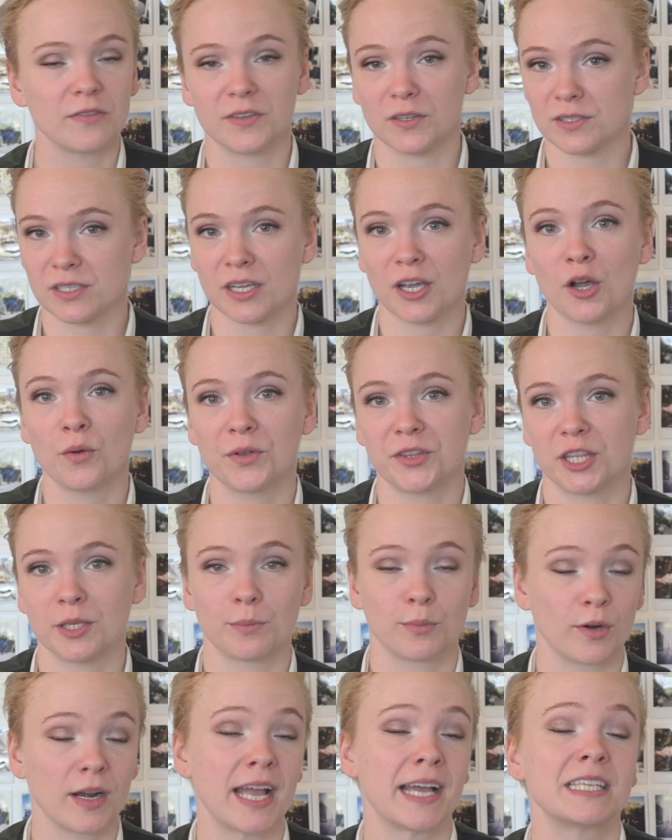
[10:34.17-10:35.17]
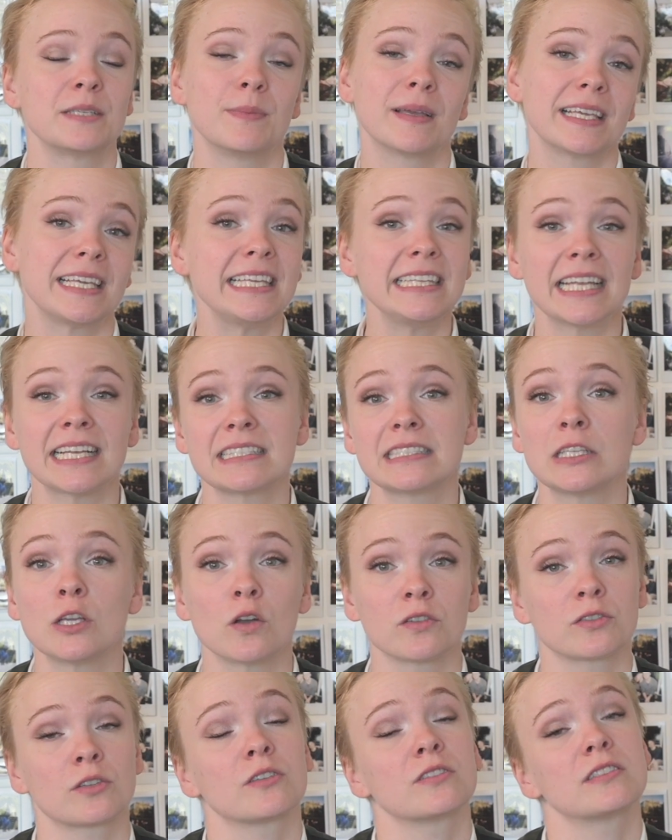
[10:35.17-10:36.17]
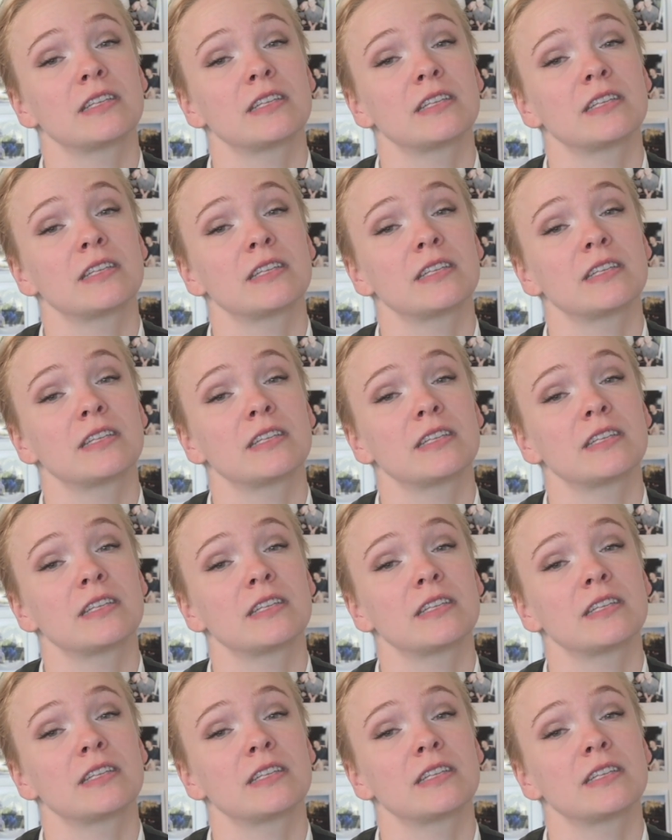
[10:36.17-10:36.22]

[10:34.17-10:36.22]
years ago with the brand Maquinas de Outros